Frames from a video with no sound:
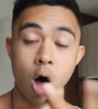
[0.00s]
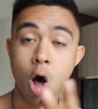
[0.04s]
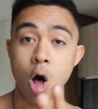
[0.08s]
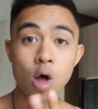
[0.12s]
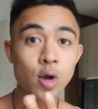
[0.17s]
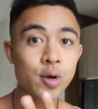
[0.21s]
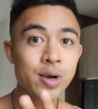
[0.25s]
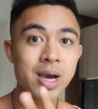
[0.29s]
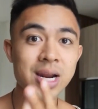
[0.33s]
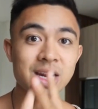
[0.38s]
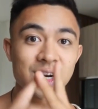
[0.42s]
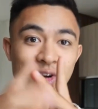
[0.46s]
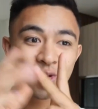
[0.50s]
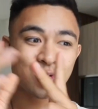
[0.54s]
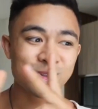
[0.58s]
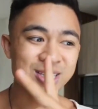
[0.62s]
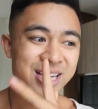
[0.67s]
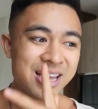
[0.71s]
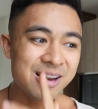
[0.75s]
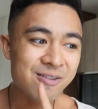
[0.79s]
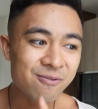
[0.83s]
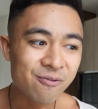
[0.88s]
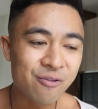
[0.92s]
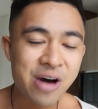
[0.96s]
All you got to do
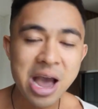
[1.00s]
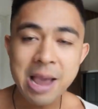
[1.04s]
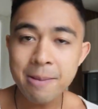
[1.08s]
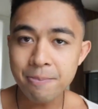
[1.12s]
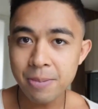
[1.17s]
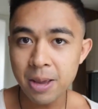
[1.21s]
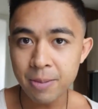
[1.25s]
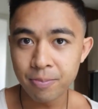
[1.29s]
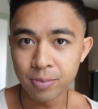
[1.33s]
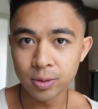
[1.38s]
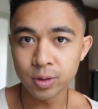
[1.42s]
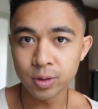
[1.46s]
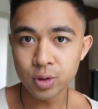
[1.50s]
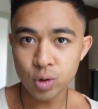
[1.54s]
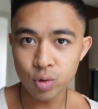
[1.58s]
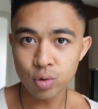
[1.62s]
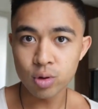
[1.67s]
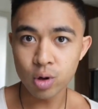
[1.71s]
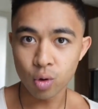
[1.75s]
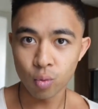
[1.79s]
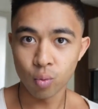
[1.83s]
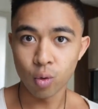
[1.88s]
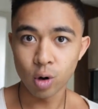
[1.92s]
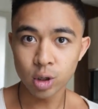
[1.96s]
is invite people to
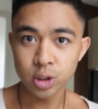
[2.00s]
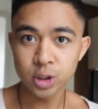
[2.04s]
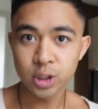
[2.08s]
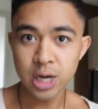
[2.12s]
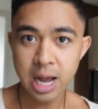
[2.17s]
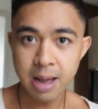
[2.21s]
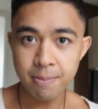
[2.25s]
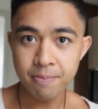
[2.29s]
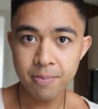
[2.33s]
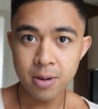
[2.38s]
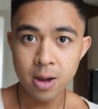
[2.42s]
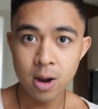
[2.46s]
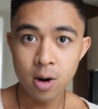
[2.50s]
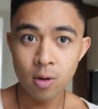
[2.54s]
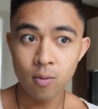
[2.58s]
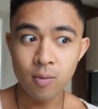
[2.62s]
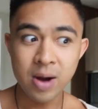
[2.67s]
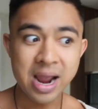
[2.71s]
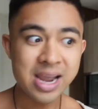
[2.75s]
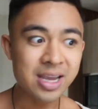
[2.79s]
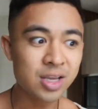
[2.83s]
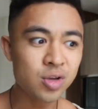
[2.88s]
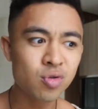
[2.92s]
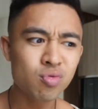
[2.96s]
their workshop, right?